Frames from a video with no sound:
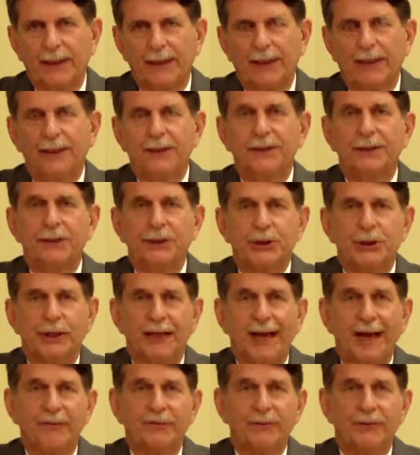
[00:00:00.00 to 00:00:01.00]
In addition,
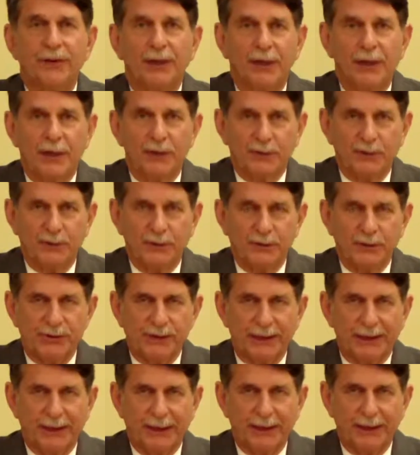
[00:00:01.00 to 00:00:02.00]
after the hospital
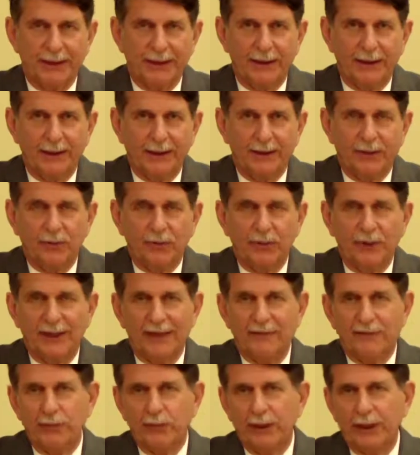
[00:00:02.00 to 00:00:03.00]
stay, we'll
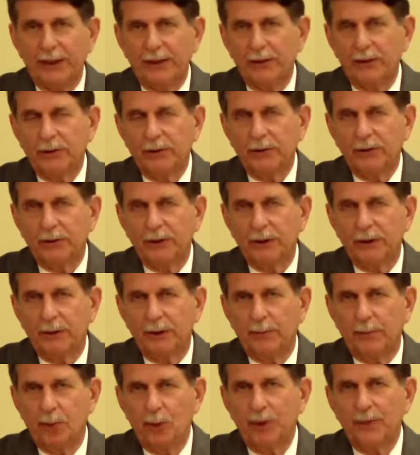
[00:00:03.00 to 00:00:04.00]
have a regular
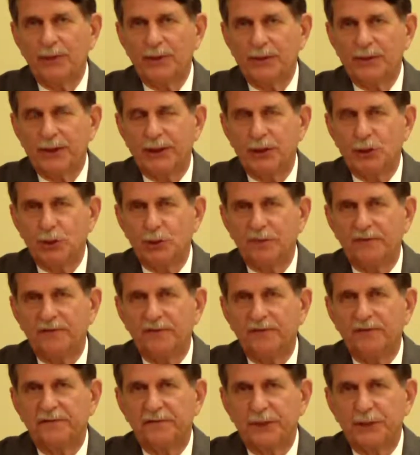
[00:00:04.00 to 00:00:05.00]
appointment schedule for
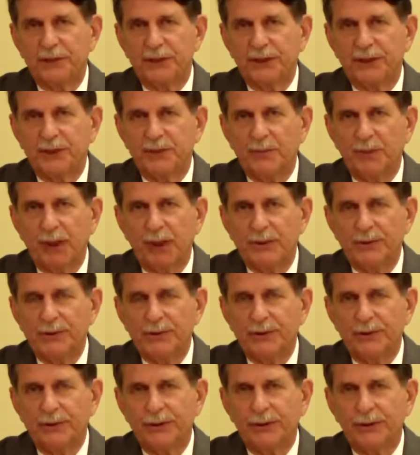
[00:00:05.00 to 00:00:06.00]
the first 6
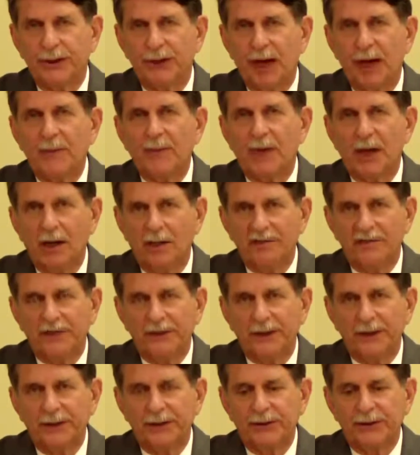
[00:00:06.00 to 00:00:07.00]
months until I'm
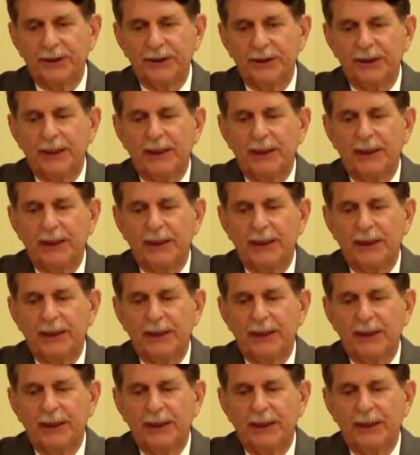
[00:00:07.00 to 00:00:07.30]
confident,